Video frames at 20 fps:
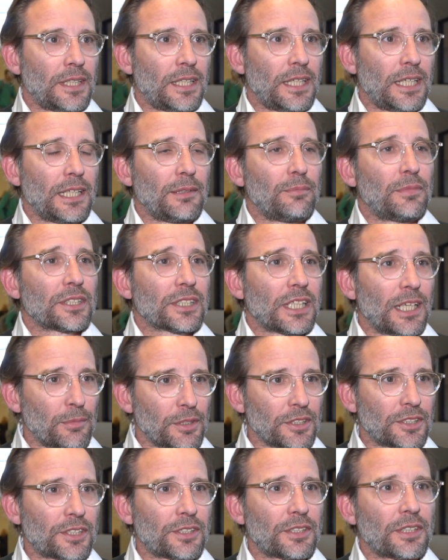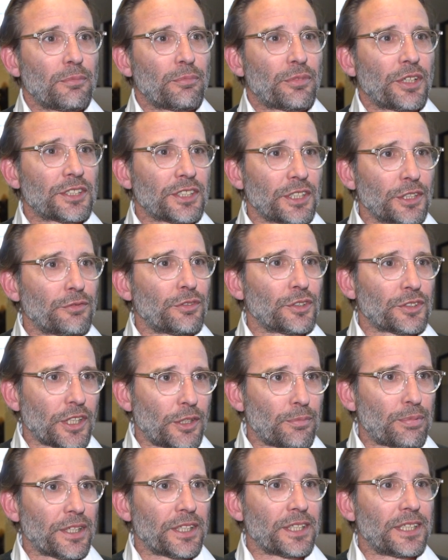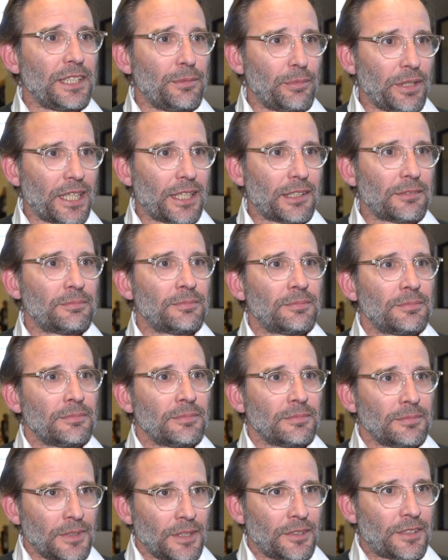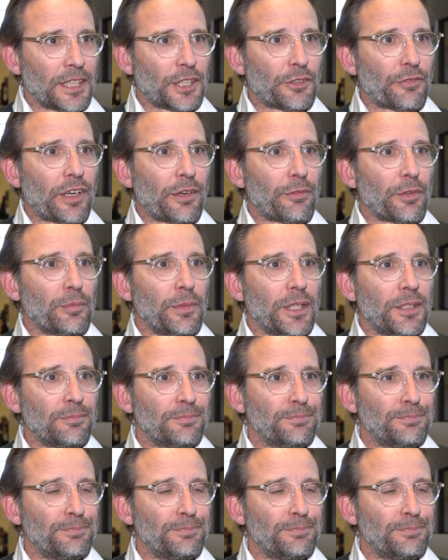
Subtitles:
Hi, Bas Lemmens, President of Hotel Planner EMEA. Thank you for having me.